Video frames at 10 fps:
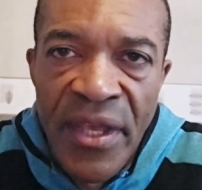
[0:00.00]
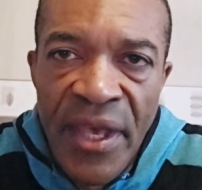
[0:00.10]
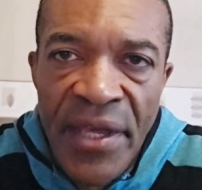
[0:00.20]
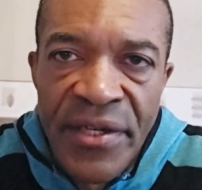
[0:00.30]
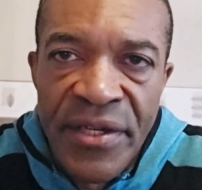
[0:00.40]

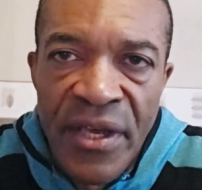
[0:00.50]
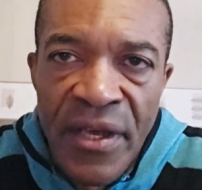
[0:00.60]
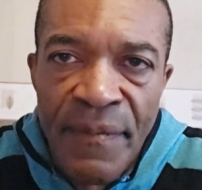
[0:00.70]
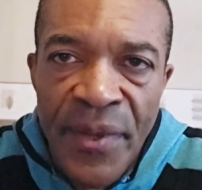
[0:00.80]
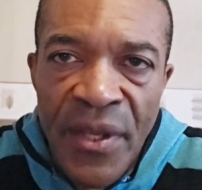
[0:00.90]
and
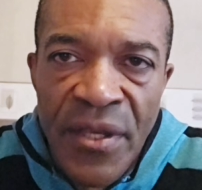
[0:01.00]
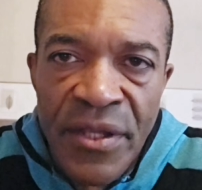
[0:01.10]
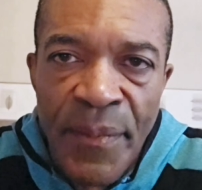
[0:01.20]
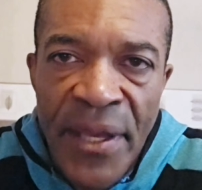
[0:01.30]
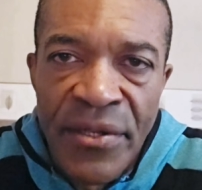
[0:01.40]
the
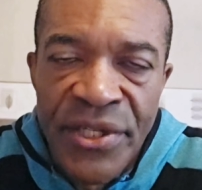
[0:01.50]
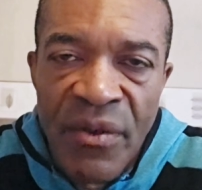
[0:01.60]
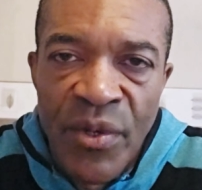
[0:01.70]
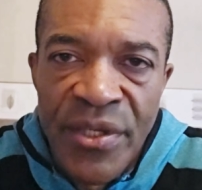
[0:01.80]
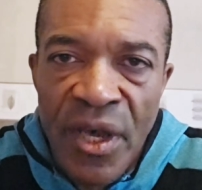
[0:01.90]
penalty
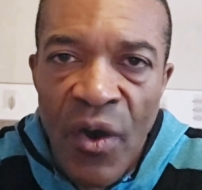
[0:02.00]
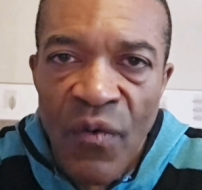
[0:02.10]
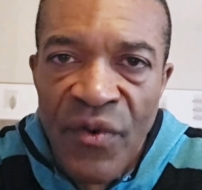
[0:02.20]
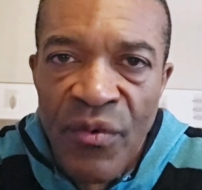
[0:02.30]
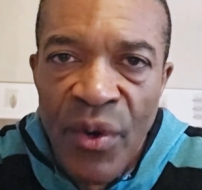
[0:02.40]
was
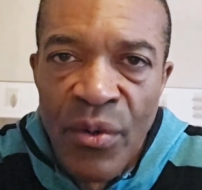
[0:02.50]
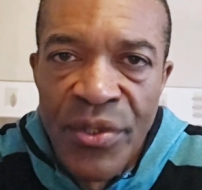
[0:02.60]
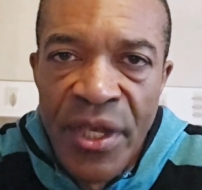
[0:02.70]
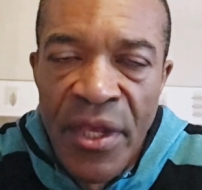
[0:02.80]
overruled.